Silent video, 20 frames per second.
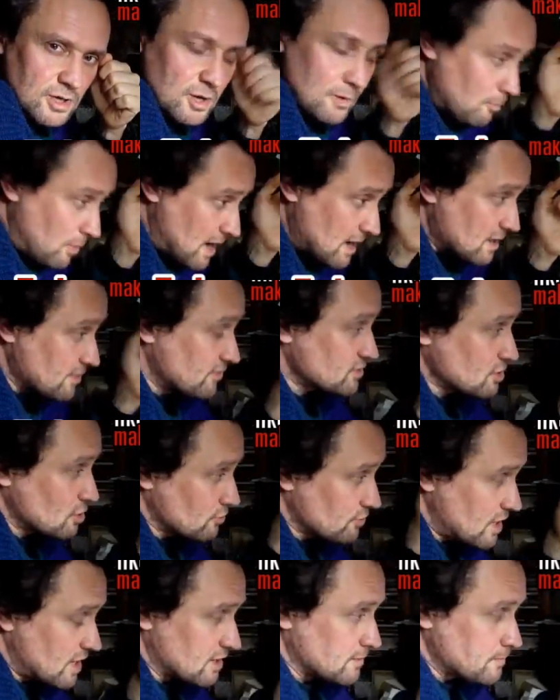But so
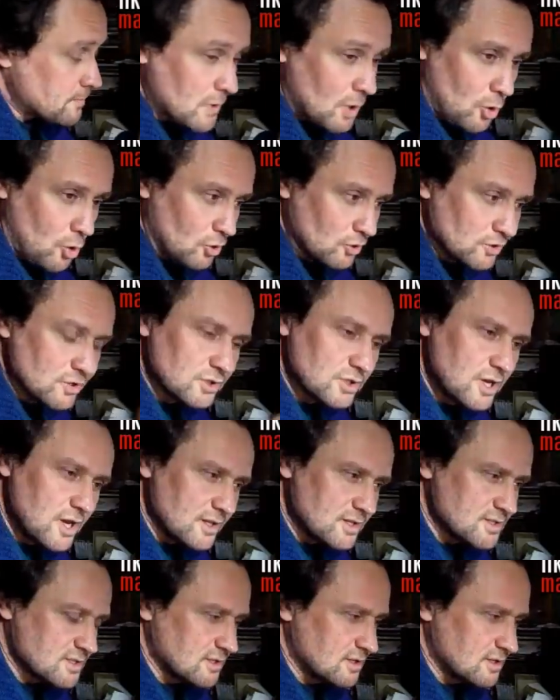then content gets